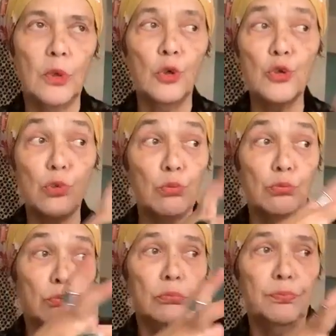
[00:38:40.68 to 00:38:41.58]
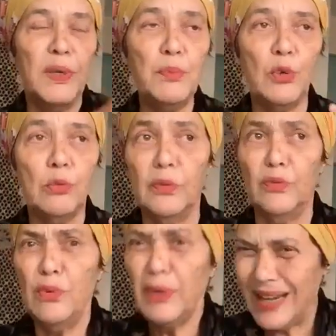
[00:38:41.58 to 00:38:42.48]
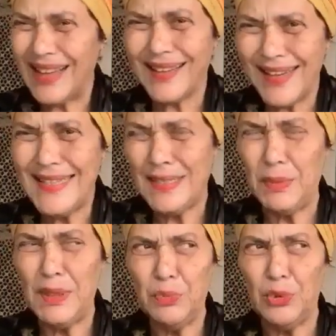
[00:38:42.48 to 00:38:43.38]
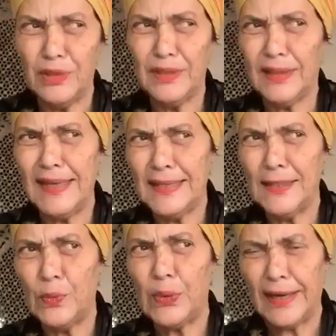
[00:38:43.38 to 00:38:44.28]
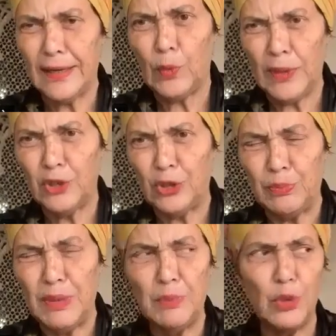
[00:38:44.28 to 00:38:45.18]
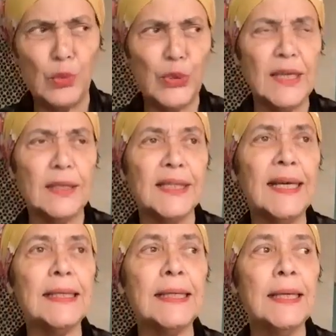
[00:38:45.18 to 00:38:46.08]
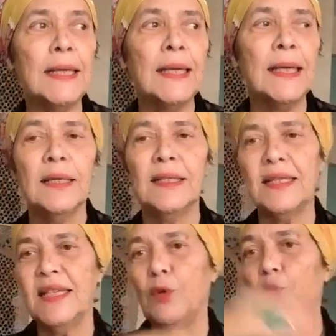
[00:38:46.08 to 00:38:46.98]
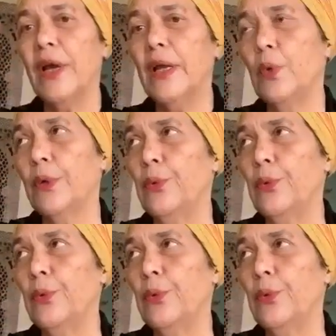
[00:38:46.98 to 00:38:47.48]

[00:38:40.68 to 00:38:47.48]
all the people, we were like 80 people, 80 to 100 people working on that. That say, well, we